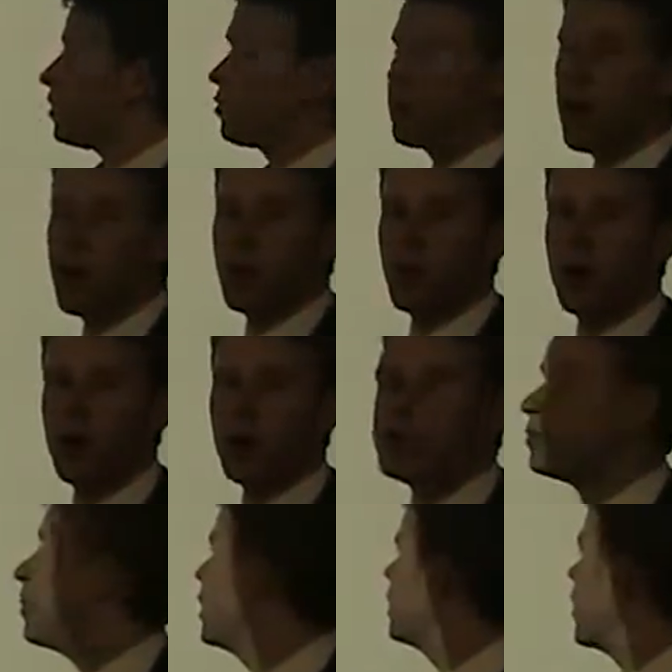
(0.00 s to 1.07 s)
framework and
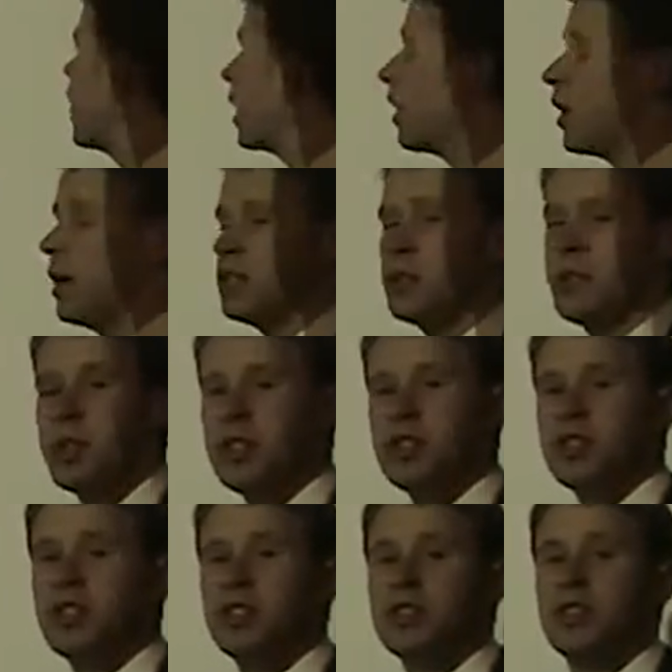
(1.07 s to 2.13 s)
it's meant to analyze a business's